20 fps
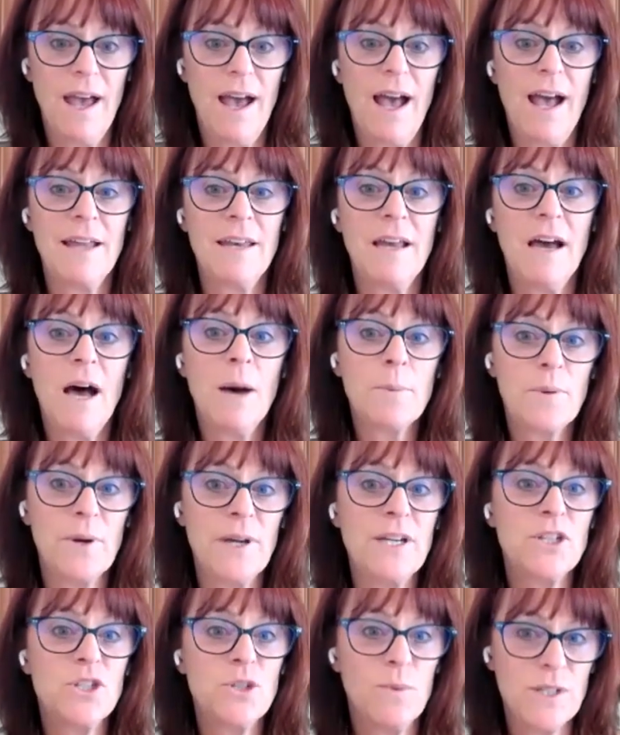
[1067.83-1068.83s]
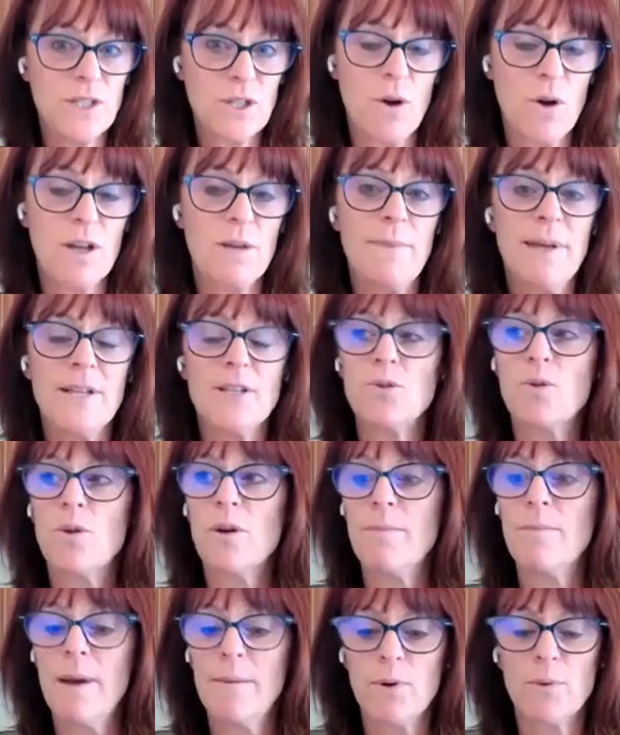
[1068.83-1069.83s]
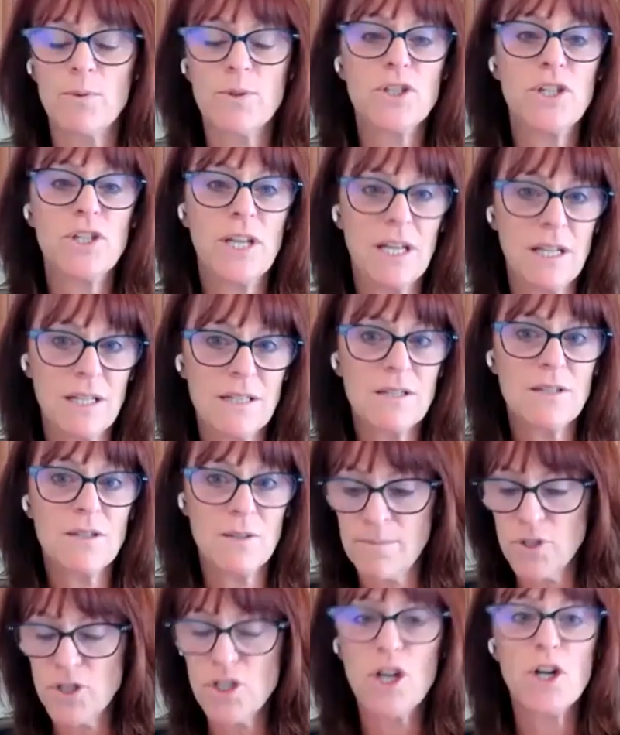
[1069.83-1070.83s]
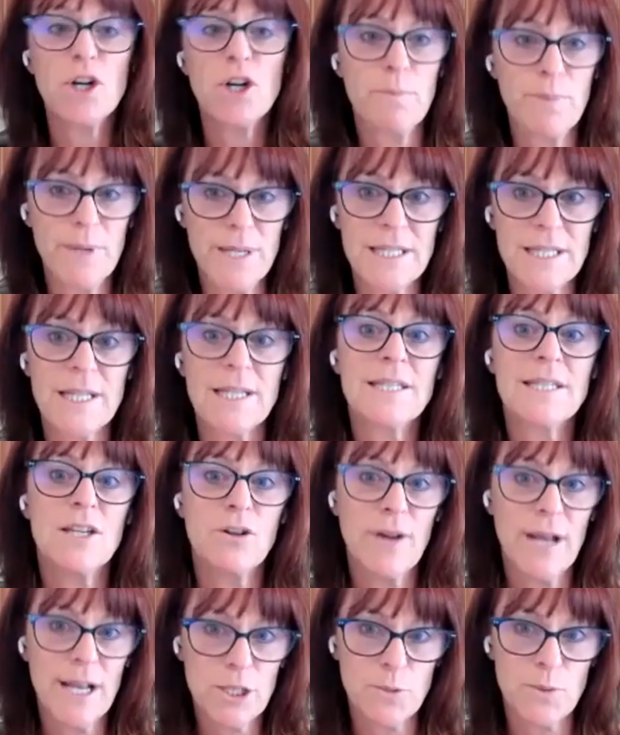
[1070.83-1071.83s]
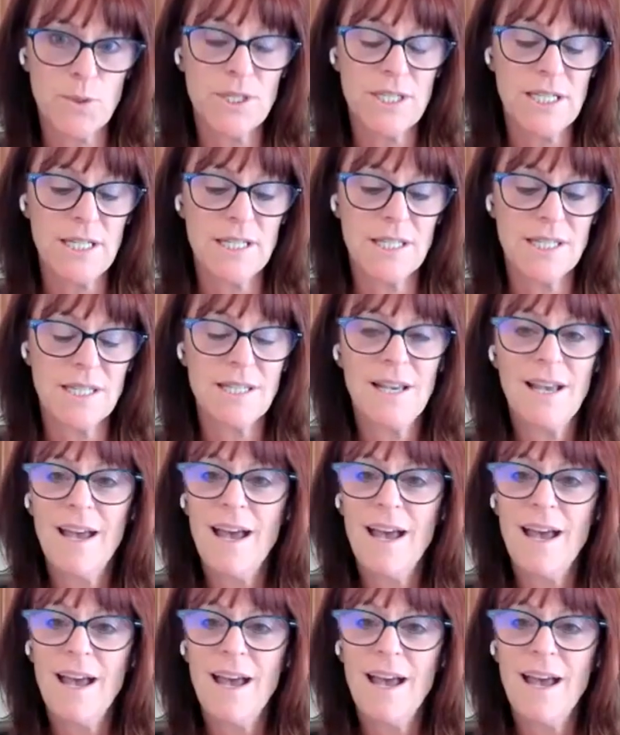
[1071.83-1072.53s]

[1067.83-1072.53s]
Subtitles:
and upgraded to what's called a mentor member, where she can share her business and her expertise.